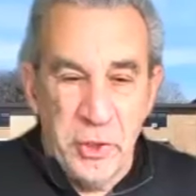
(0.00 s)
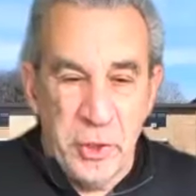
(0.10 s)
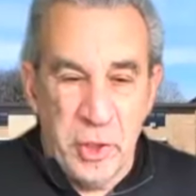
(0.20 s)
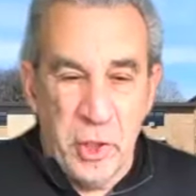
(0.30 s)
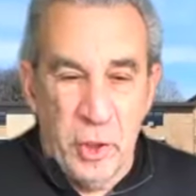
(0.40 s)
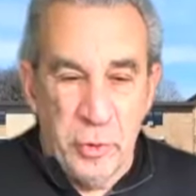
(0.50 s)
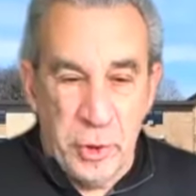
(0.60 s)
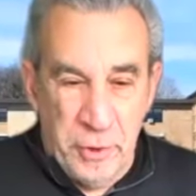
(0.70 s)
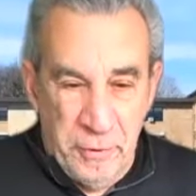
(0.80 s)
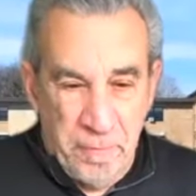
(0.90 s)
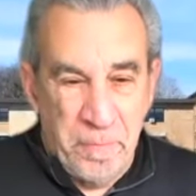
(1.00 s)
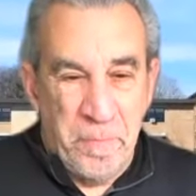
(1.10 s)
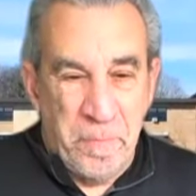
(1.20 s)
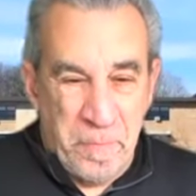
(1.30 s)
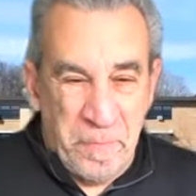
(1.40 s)
like, to the coach.
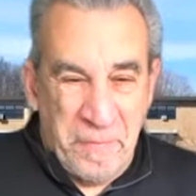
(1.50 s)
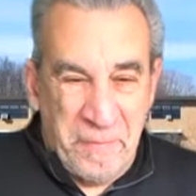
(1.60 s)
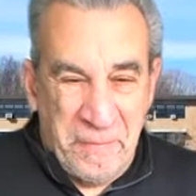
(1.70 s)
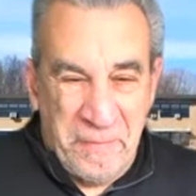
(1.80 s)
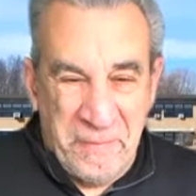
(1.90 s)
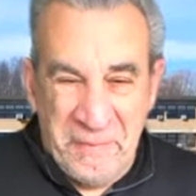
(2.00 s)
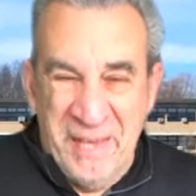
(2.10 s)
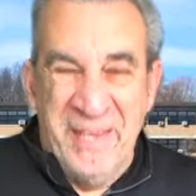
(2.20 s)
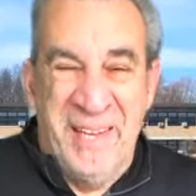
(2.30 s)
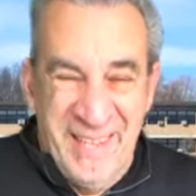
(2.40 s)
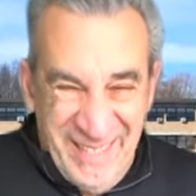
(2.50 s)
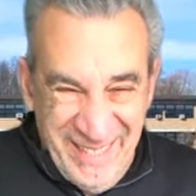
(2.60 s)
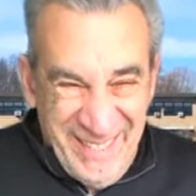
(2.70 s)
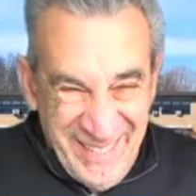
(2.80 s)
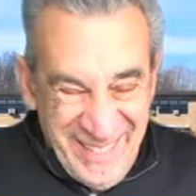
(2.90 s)
No relation to the
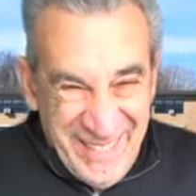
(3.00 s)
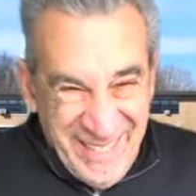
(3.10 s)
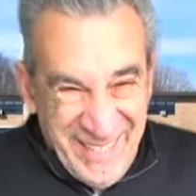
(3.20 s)
coach. And I